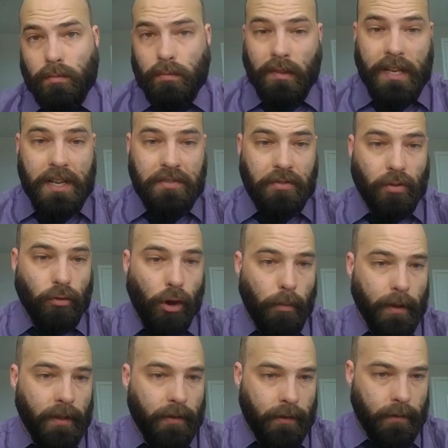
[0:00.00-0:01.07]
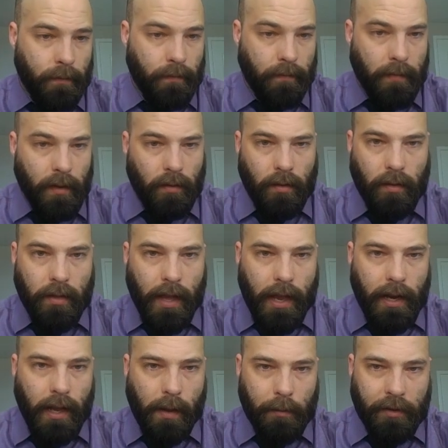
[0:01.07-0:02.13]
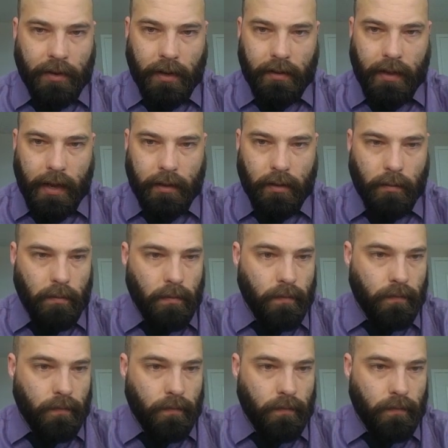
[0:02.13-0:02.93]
Eastern Romans, then I'm just going to take them.